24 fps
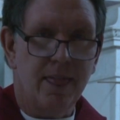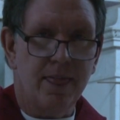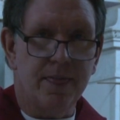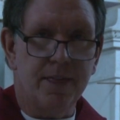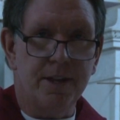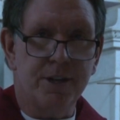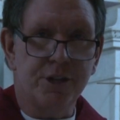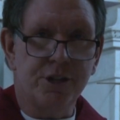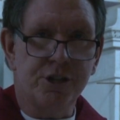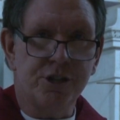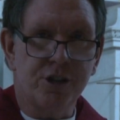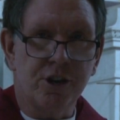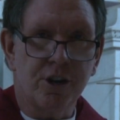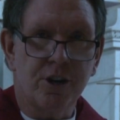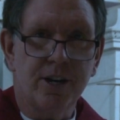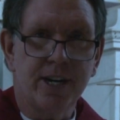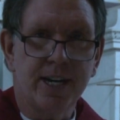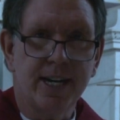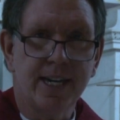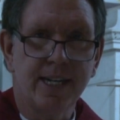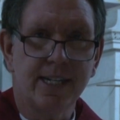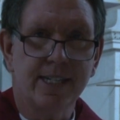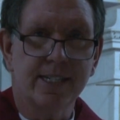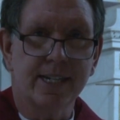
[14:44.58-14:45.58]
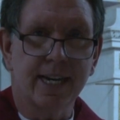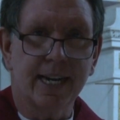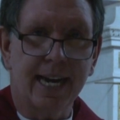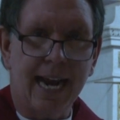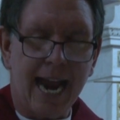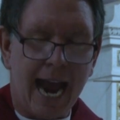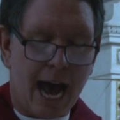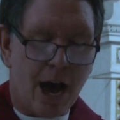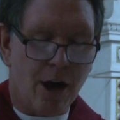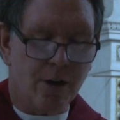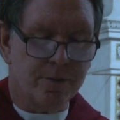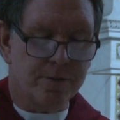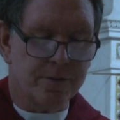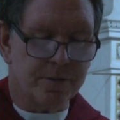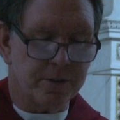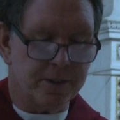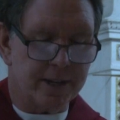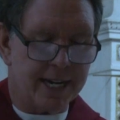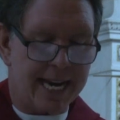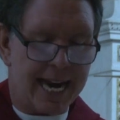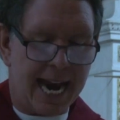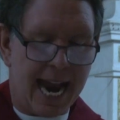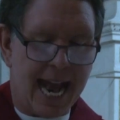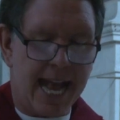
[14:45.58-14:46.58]
the journey to
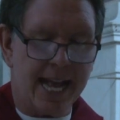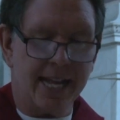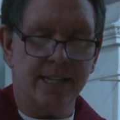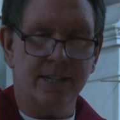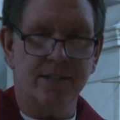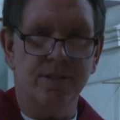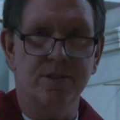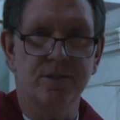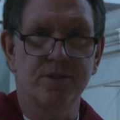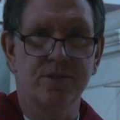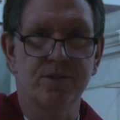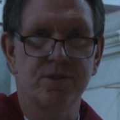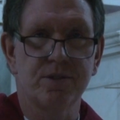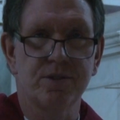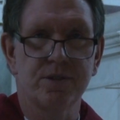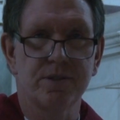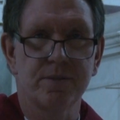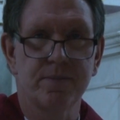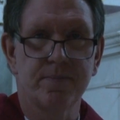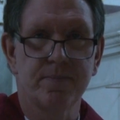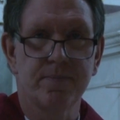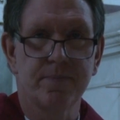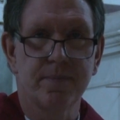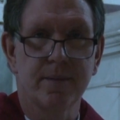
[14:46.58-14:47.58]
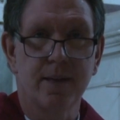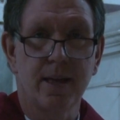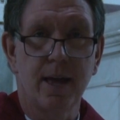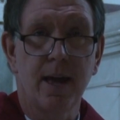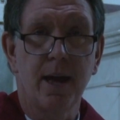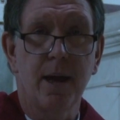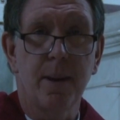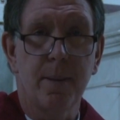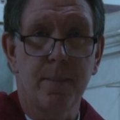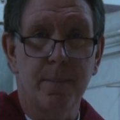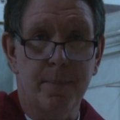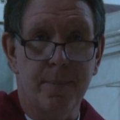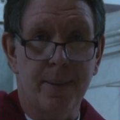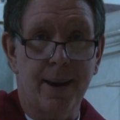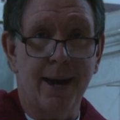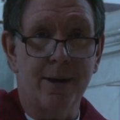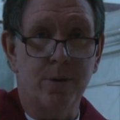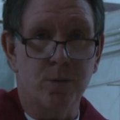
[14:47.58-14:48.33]
Calvary ends by